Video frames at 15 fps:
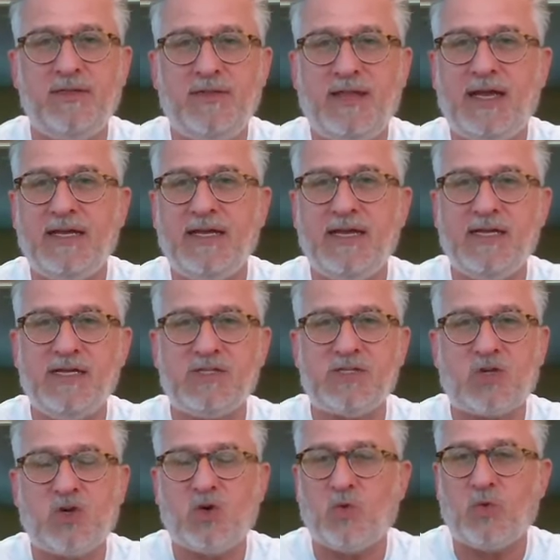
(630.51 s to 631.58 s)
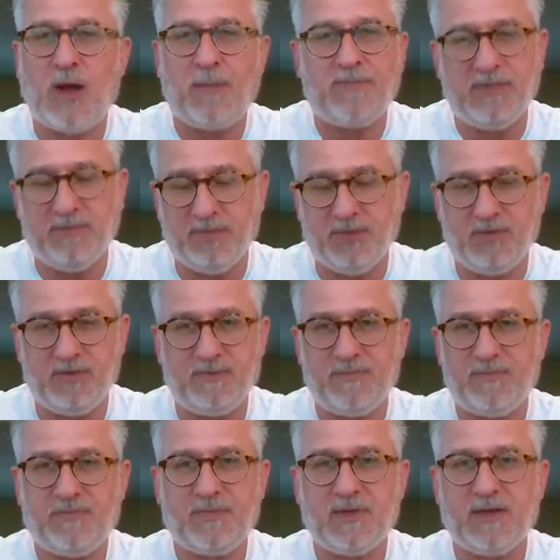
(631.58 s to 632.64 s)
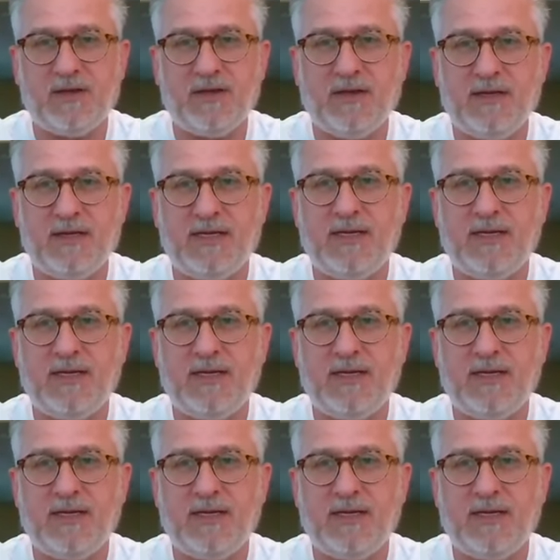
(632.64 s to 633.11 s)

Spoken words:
that is corruptible, right?